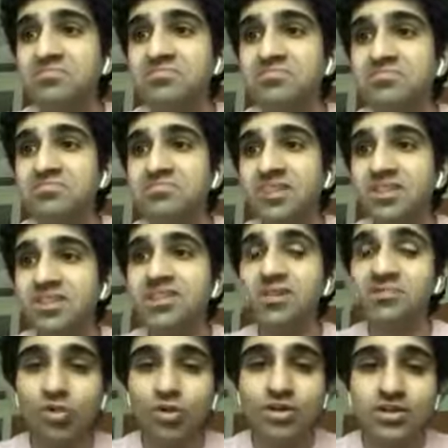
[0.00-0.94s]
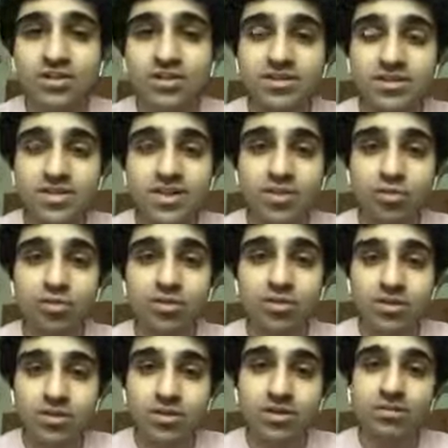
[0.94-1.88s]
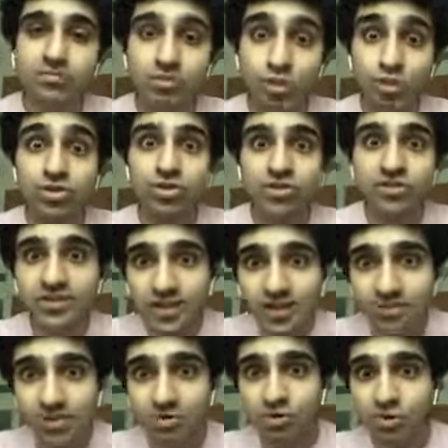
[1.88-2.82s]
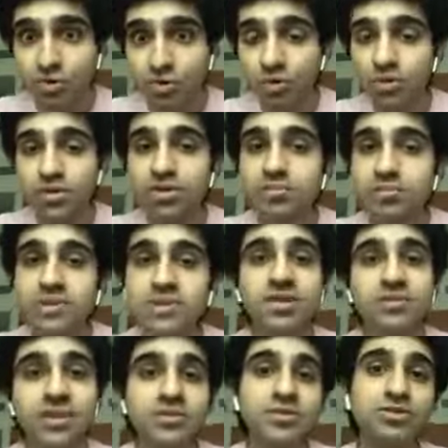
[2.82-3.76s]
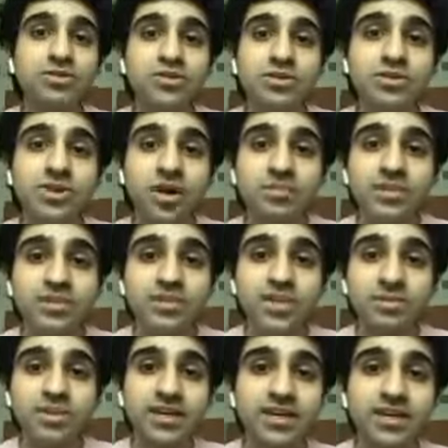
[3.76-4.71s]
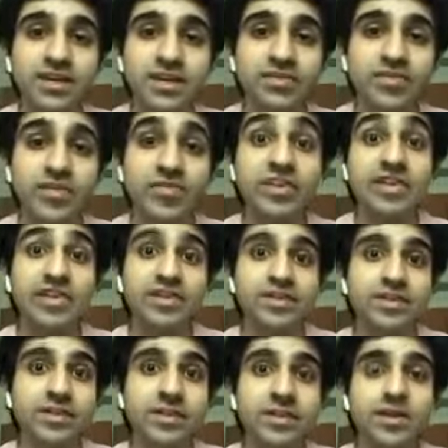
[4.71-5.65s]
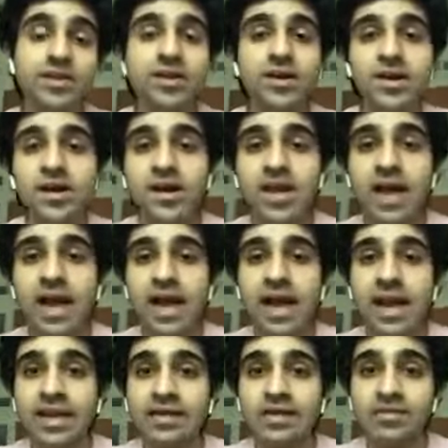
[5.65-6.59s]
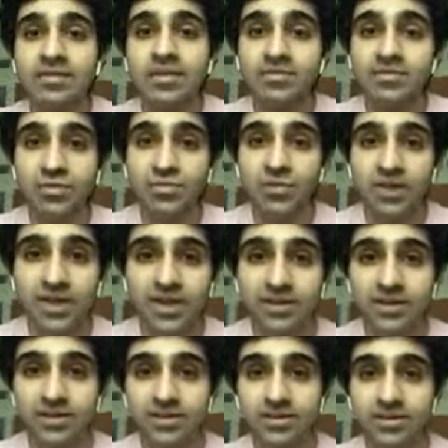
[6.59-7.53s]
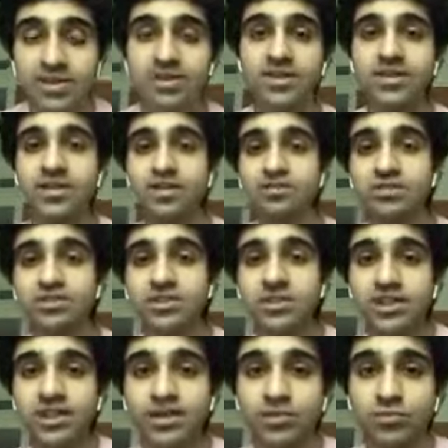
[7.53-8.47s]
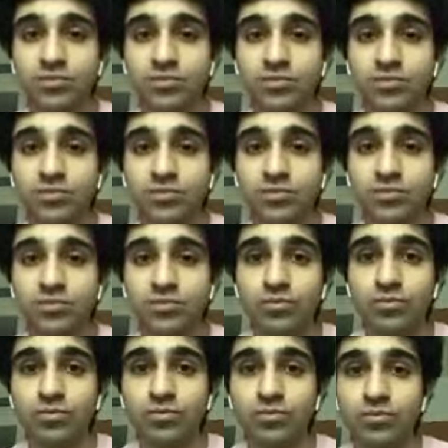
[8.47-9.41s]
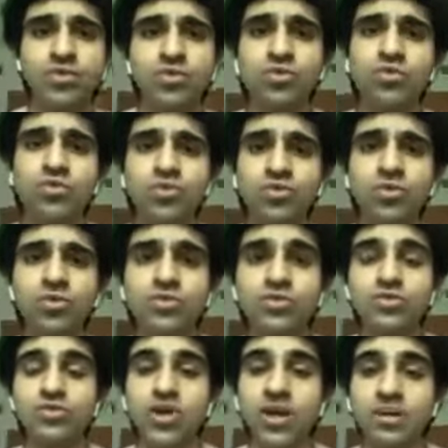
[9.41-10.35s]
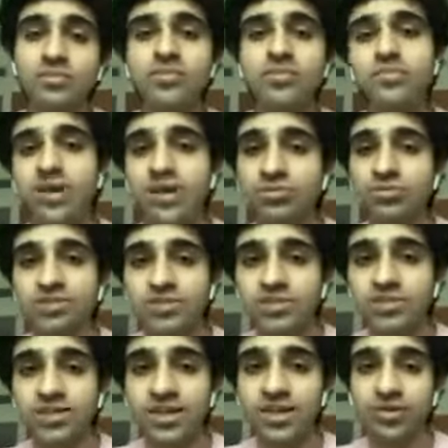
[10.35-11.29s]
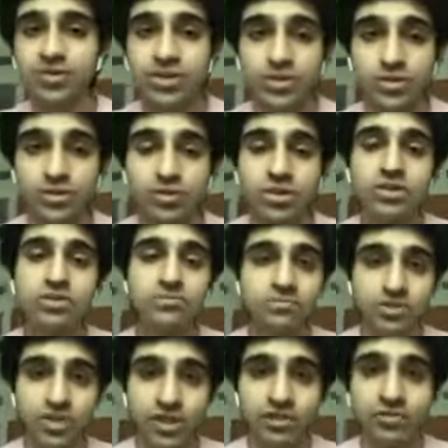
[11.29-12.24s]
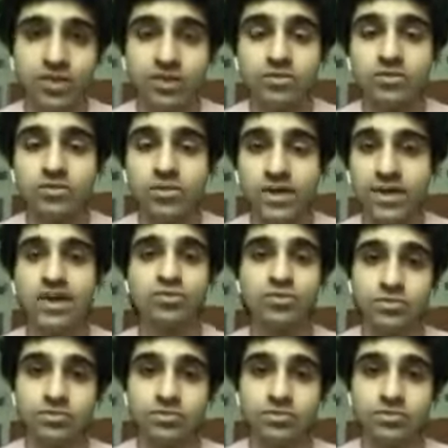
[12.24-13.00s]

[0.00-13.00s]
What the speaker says: but somewhat they would, most of the time they would know, but sometimes they would just come and say, my kid had fever yesterday. And then we'd be like, then I would say like, what about now? And they'd be like, no. So I would just say, okay, you know what, check him out. I would